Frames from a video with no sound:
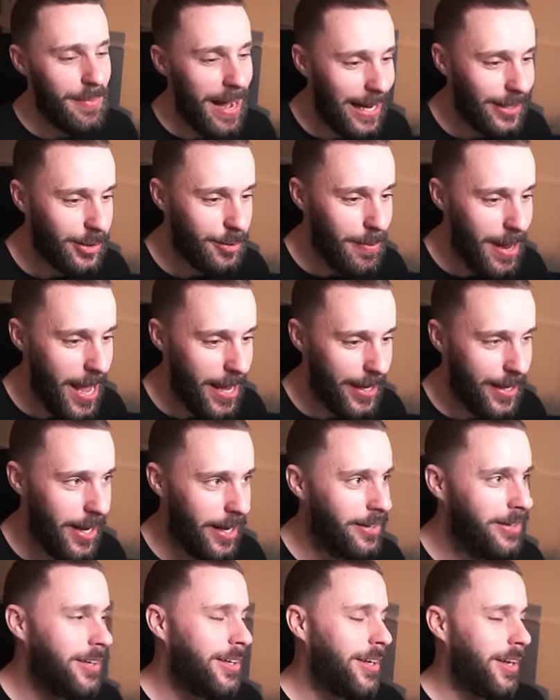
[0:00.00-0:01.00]

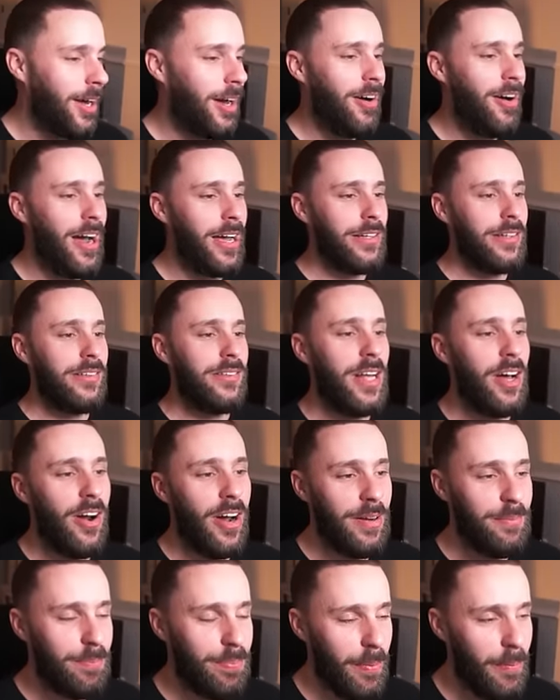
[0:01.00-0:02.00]
matchmaking. All right, all
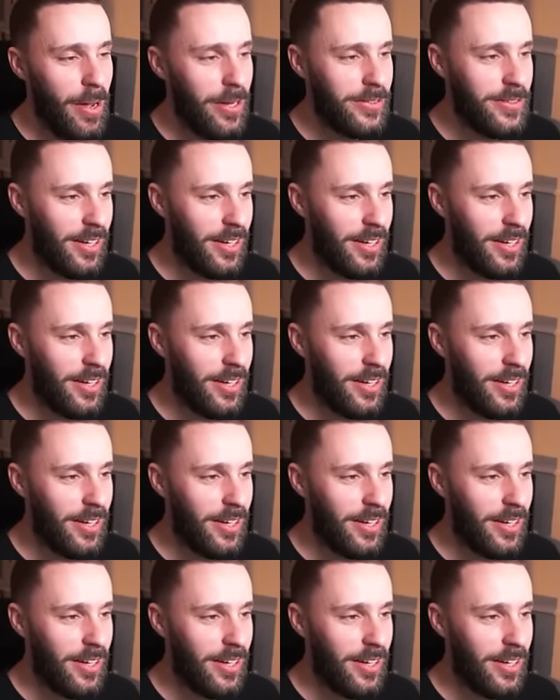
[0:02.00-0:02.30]
right, promote